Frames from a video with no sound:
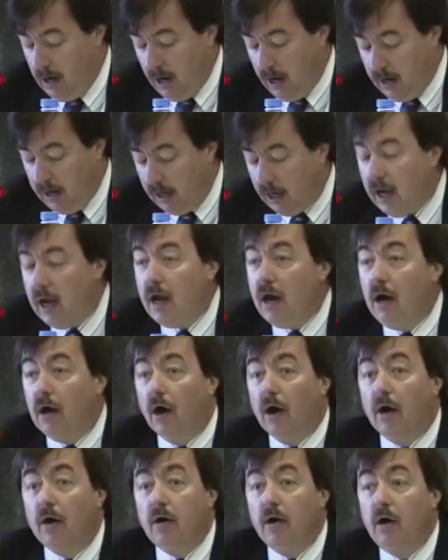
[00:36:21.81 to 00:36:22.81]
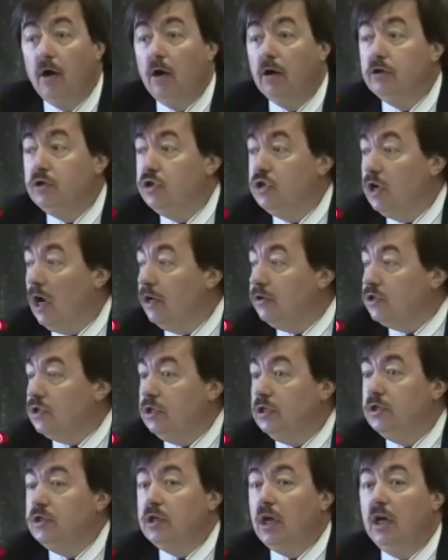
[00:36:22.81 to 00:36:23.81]
And here,
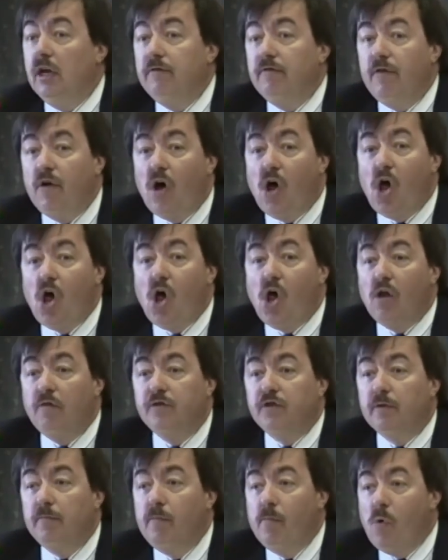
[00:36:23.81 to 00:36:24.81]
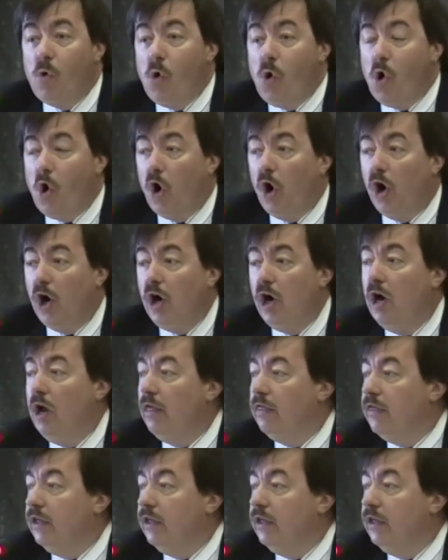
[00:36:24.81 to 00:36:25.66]
justice involves more